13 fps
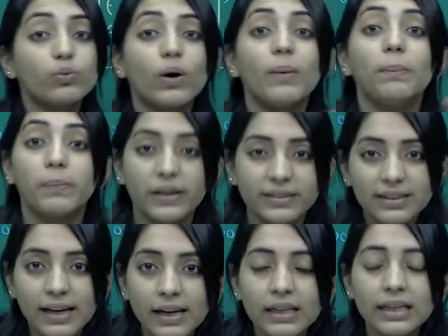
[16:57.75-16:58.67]
were
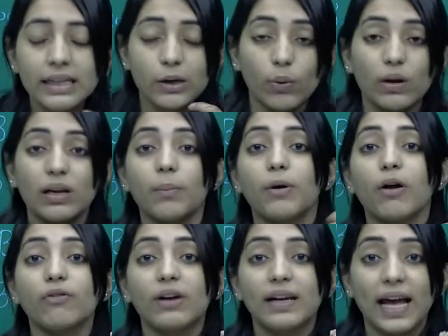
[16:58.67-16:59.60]
missing, equal number
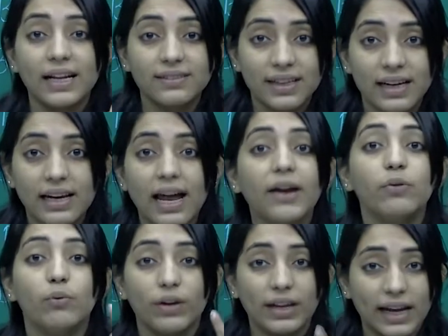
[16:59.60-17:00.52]
of cations and
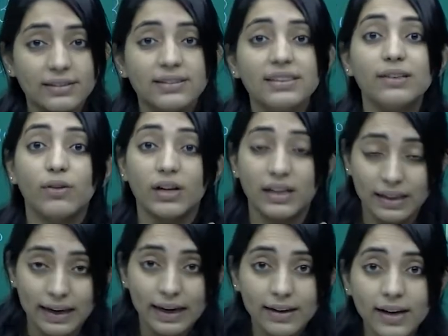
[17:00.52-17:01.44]
anion vacancy were
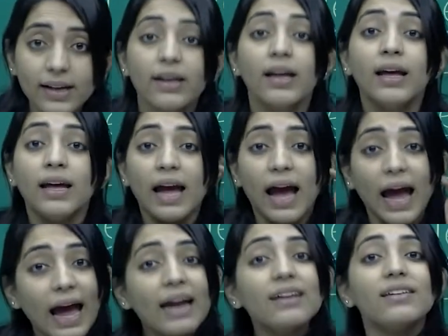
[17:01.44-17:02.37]
created,
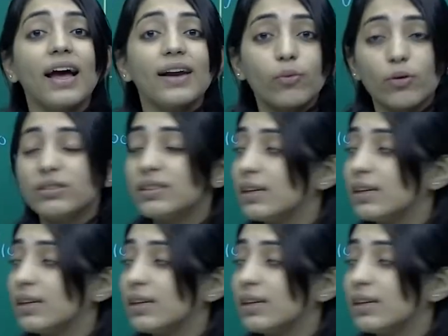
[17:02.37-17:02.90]
and that was